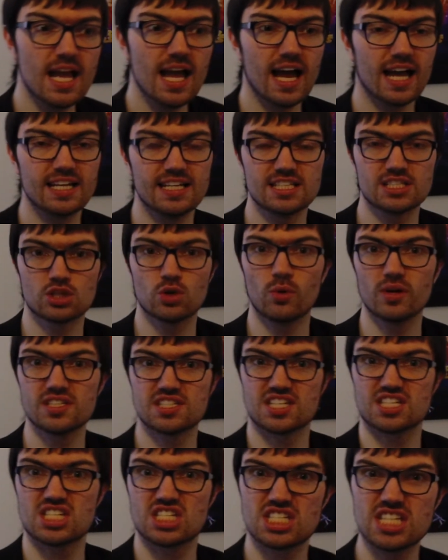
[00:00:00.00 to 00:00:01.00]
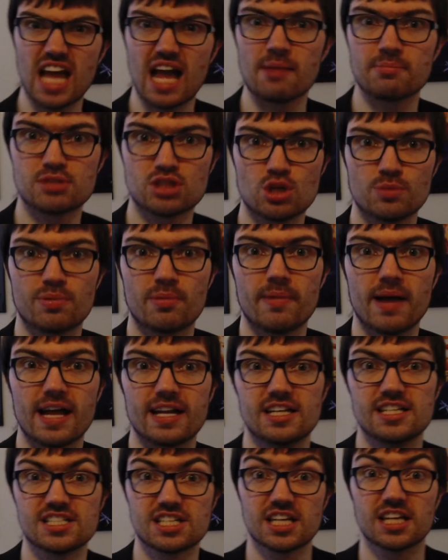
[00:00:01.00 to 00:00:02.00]
and he's going to stab Superman,
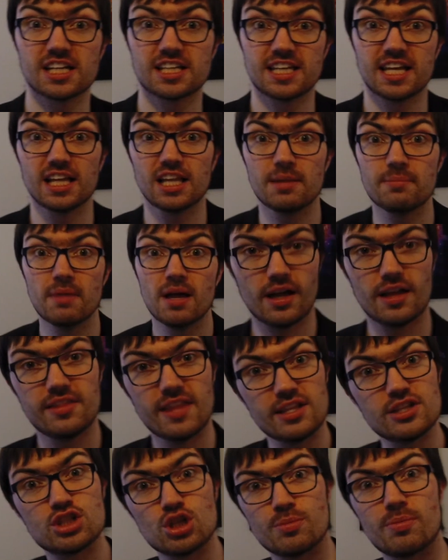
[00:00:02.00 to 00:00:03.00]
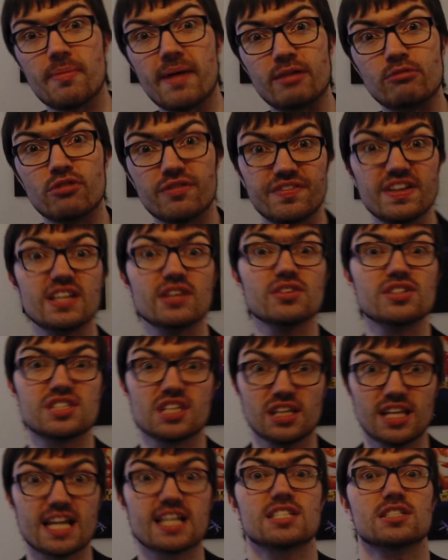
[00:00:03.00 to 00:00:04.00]
and he's gonna kill him, and then Superman reveals that
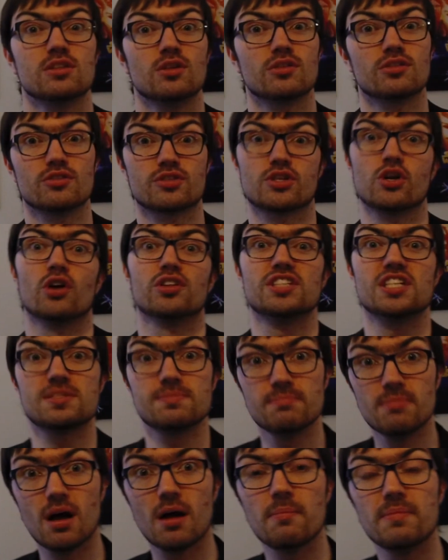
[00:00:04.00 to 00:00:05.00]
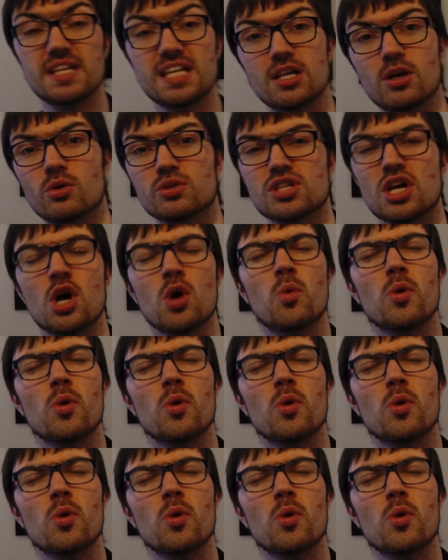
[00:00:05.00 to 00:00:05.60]
Lex Luthor's got his mum, and he goes,